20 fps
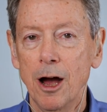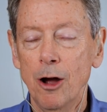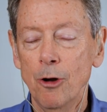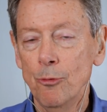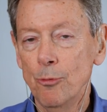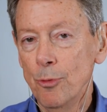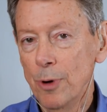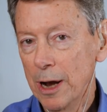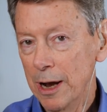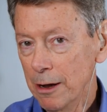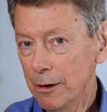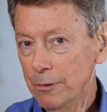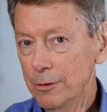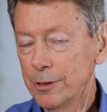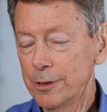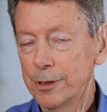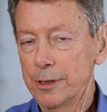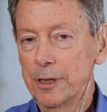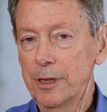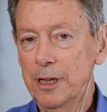
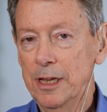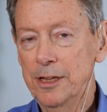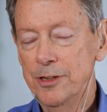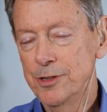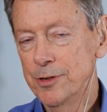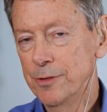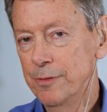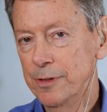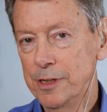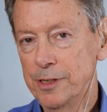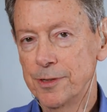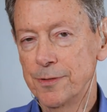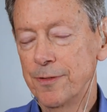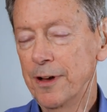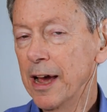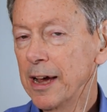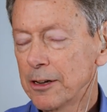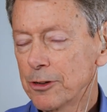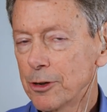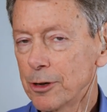Around each of these
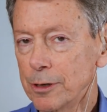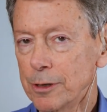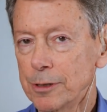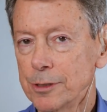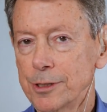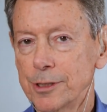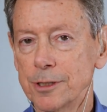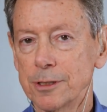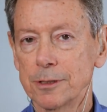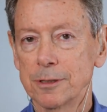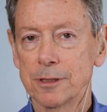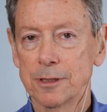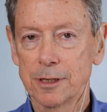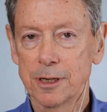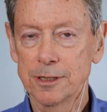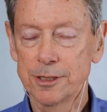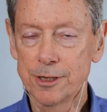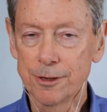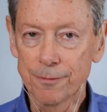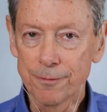factors,
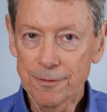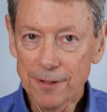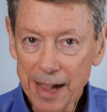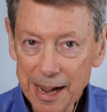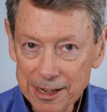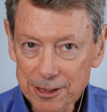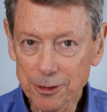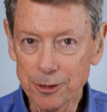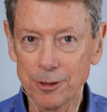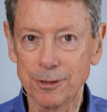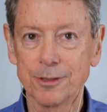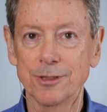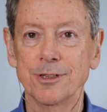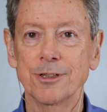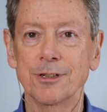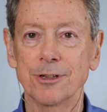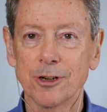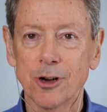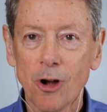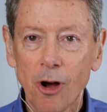because they're factors,
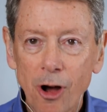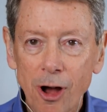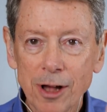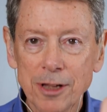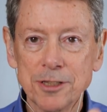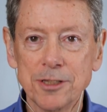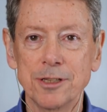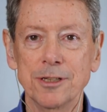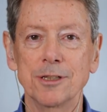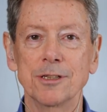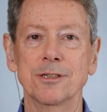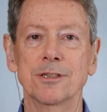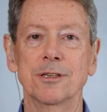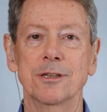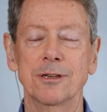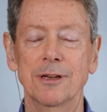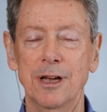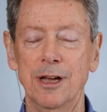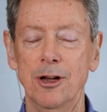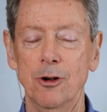they're causes,
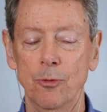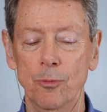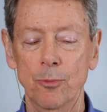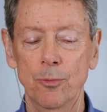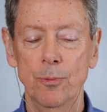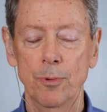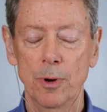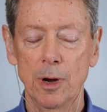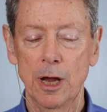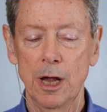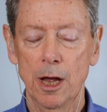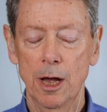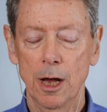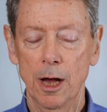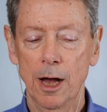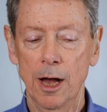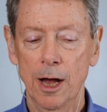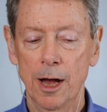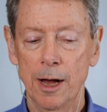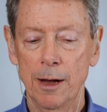
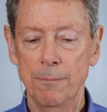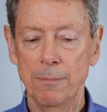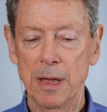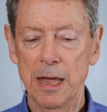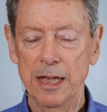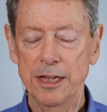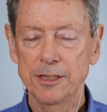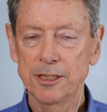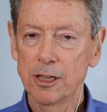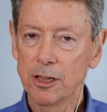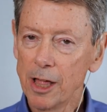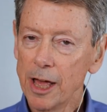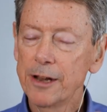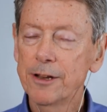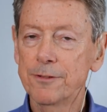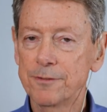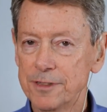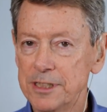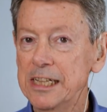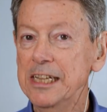uh, is a lot
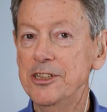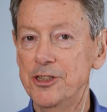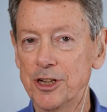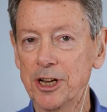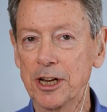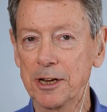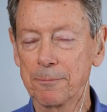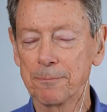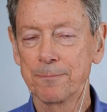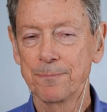of teaching.